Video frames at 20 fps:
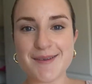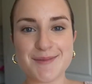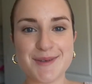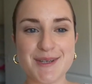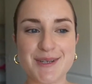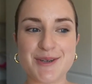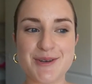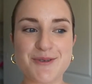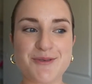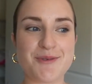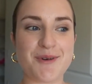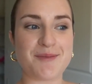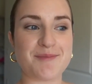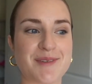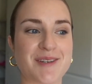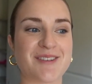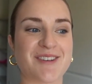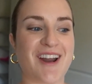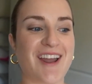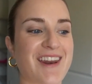a new
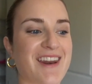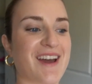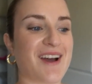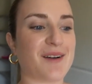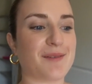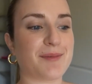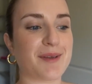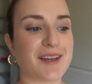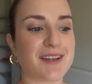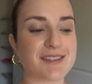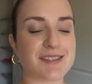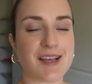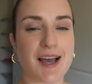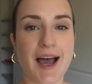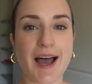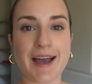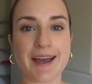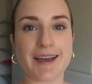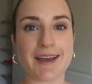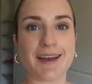woman right now because
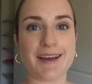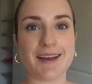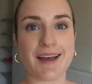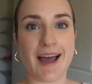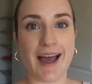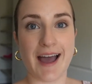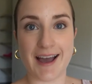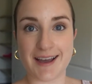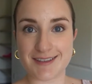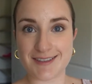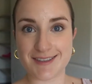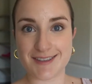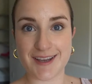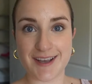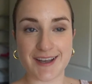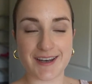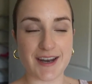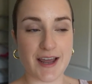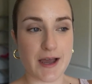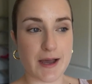I had to
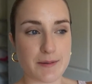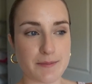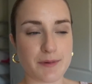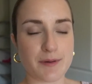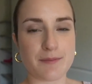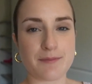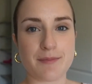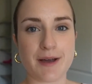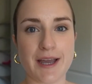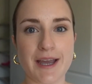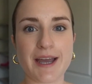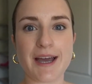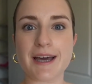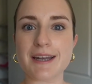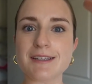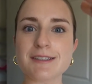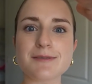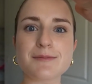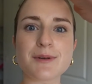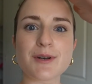take a nap. My head
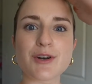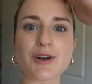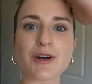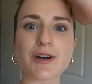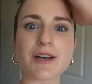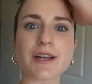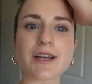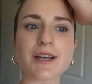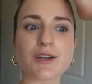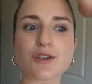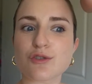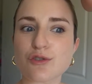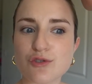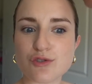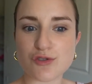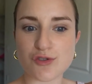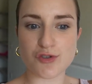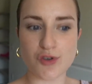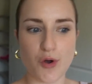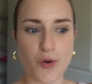has been hurting
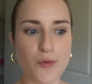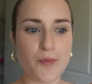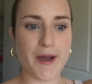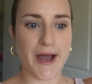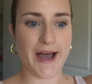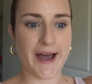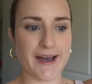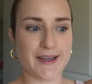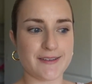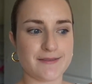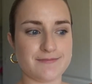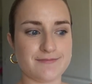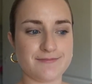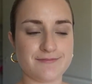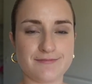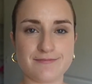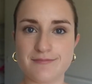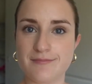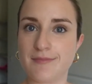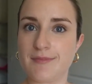so bad.
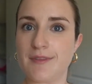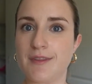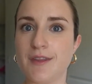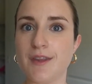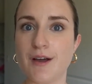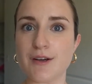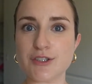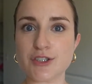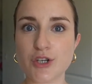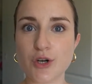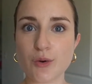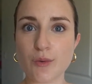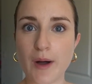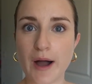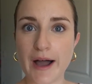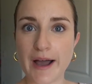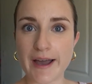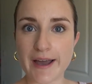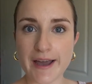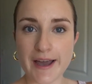Not sure
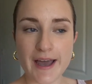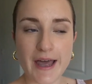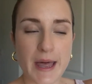why.